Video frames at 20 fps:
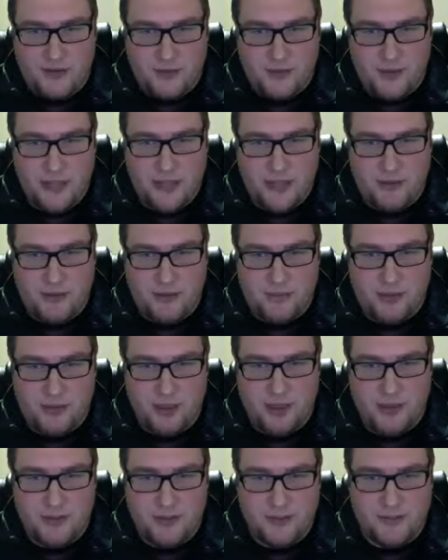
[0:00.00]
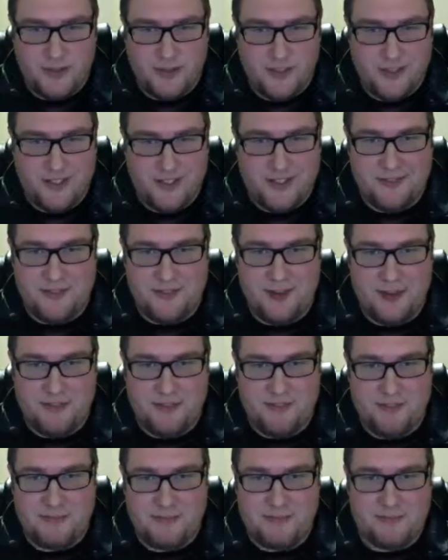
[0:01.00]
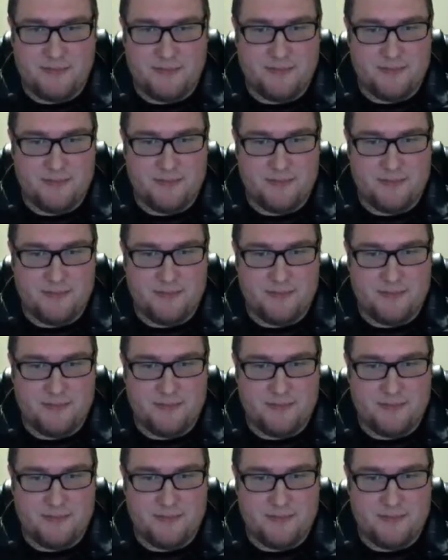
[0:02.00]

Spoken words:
we can pull from